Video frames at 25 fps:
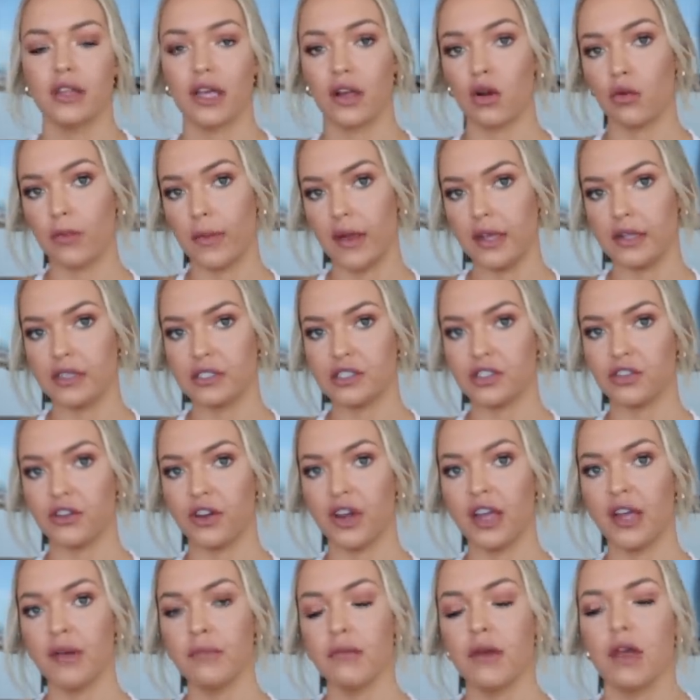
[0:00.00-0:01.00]
like on my
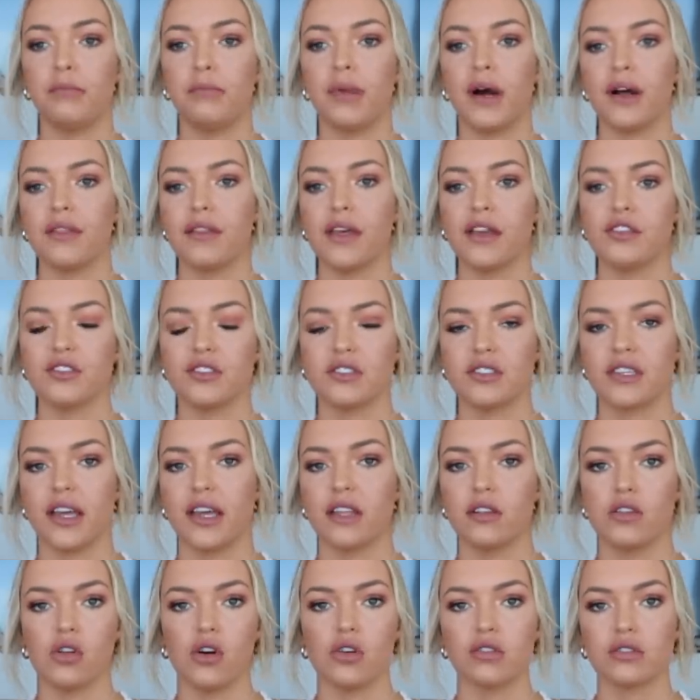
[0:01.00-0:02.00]
Instagram, but they just
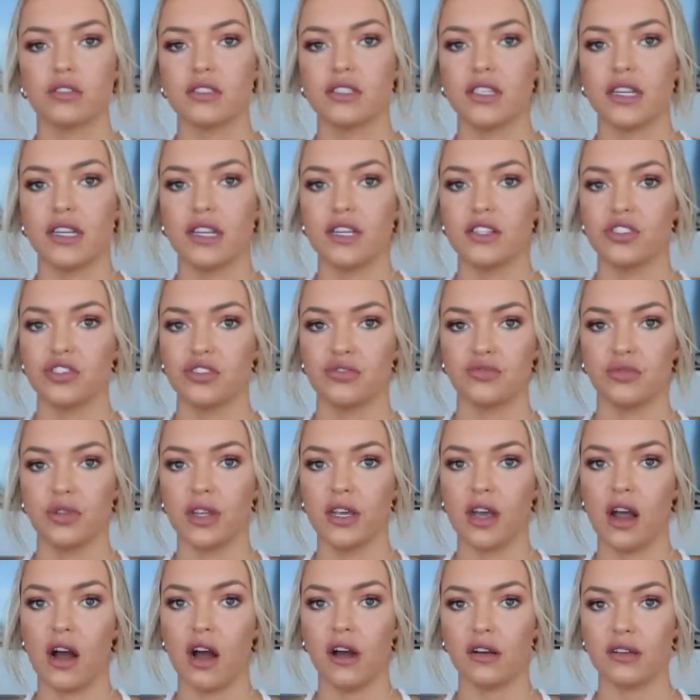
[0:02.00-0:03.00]
get lost and it's just
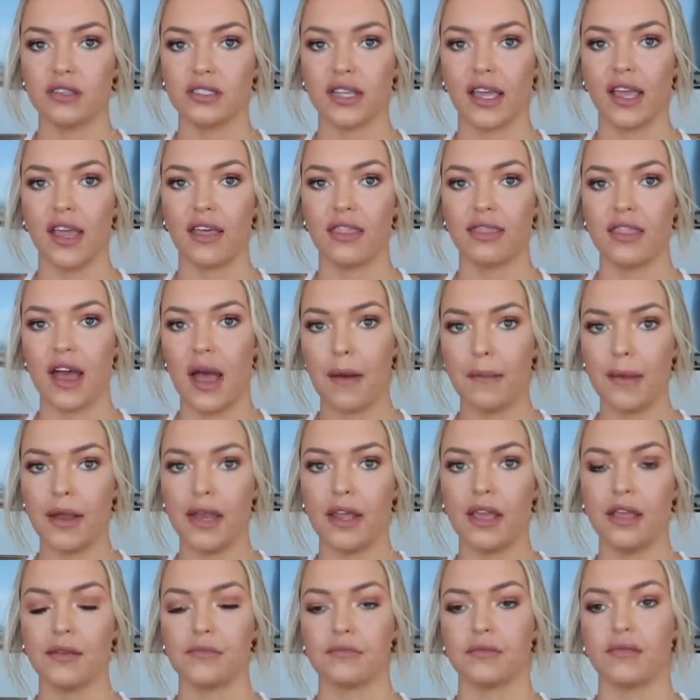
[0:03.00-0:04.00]
really hard because I get that
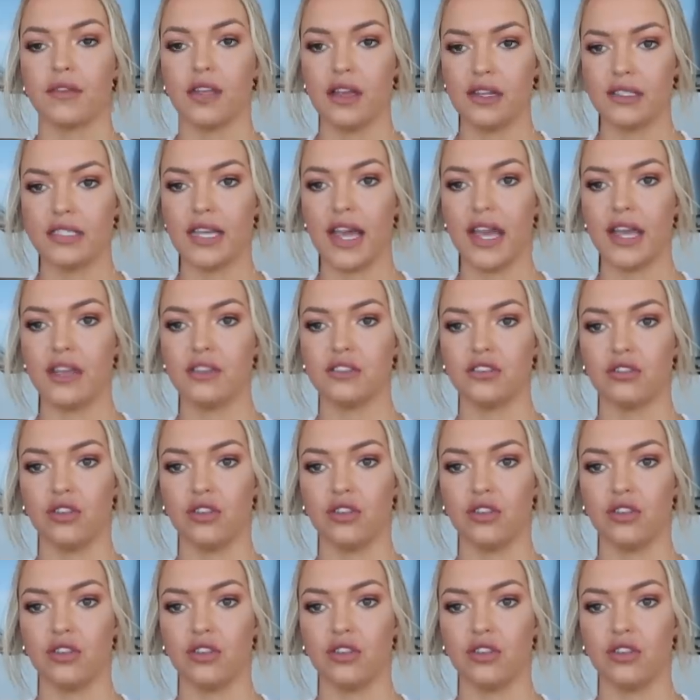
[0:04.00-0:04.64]
many a day.